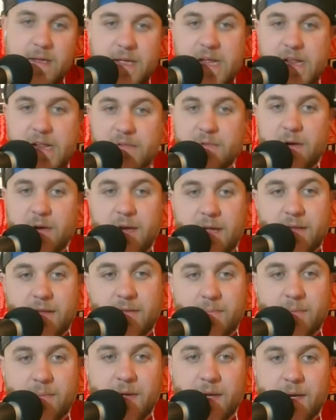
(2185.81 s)
It is what it
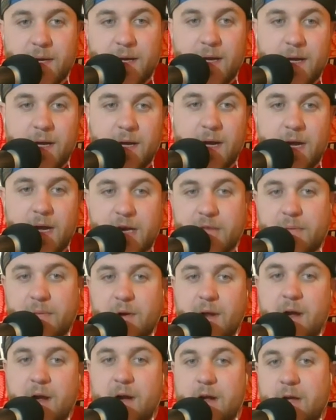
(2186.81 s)
is. But
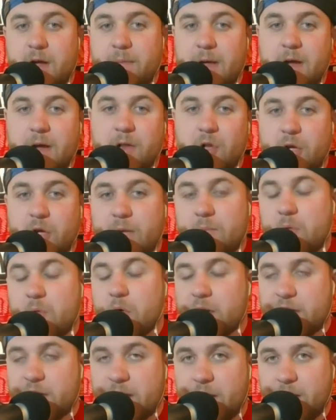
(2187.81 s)
Undisputed Era coming out looking
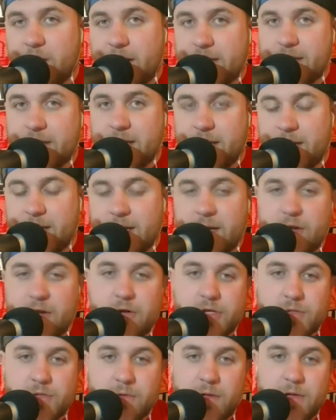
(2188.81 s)
more serious than
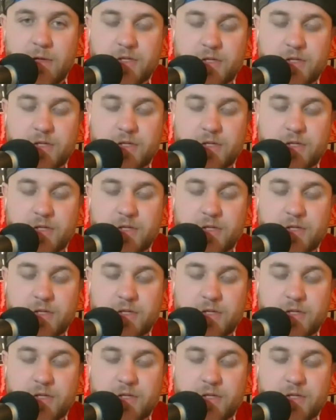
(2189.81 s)
usual.